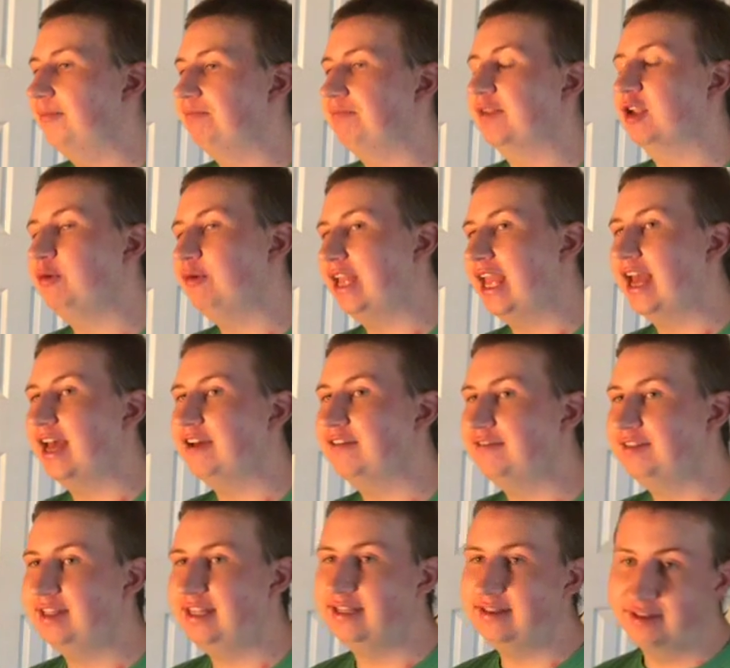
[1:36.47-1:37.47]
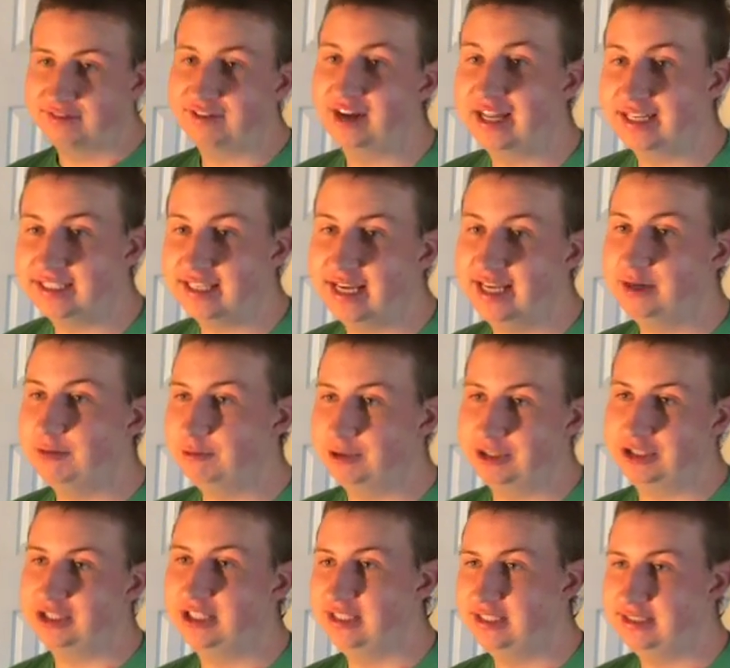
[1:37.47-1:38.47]
We have the Levante, which
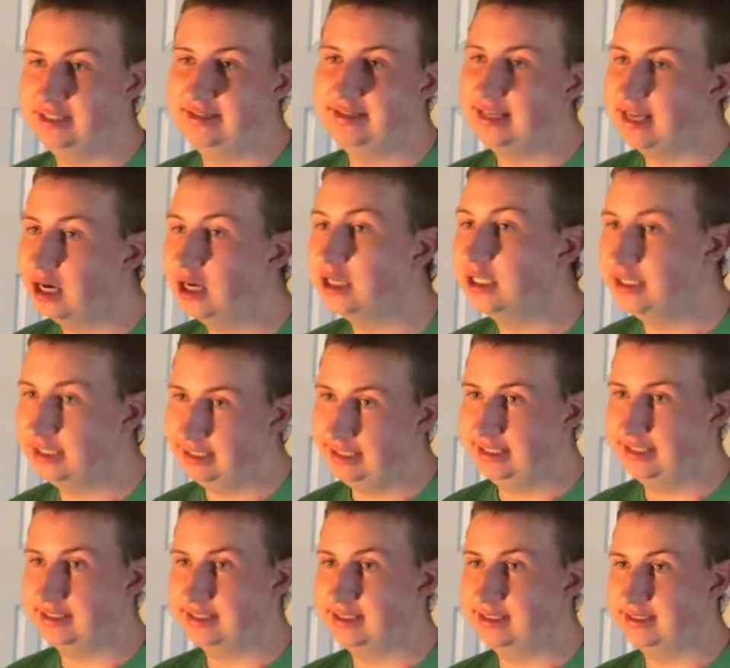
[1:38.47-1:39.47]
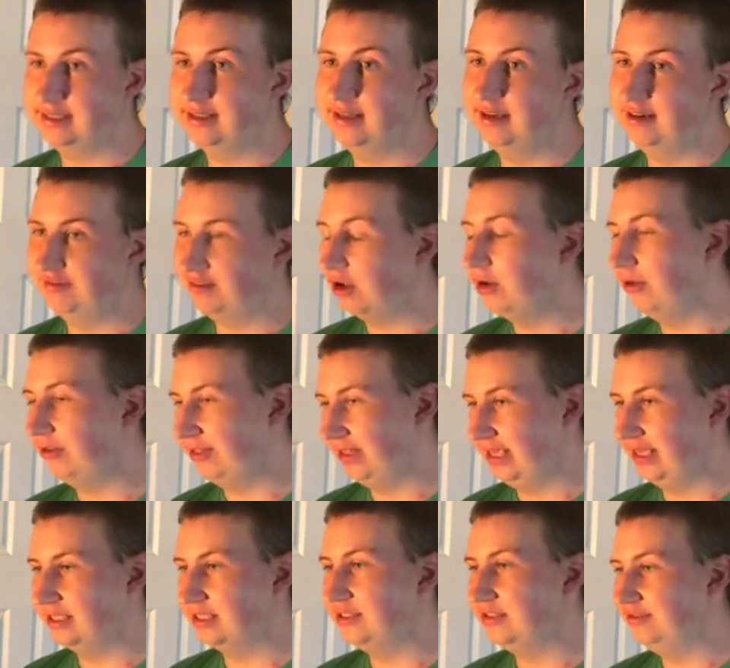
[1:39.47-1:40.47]
is the ugliest of all the
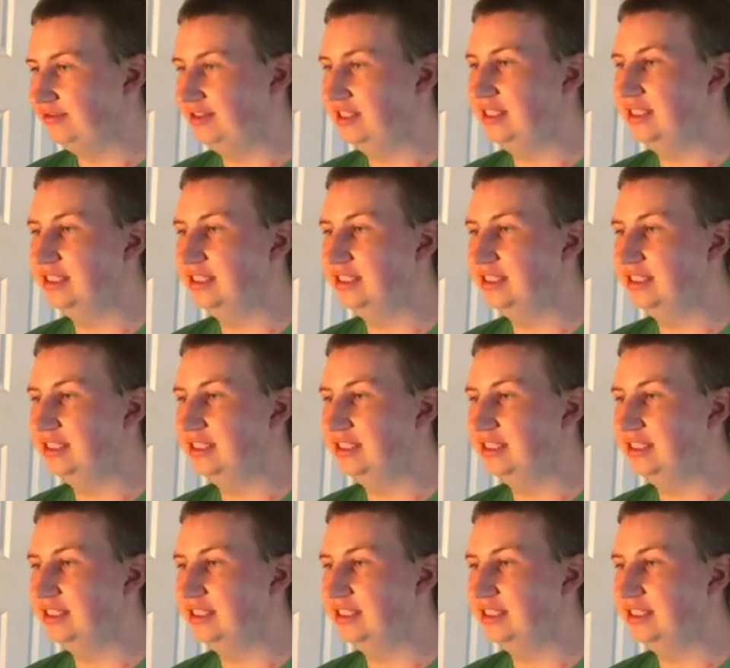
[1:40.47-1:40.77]
SUVs.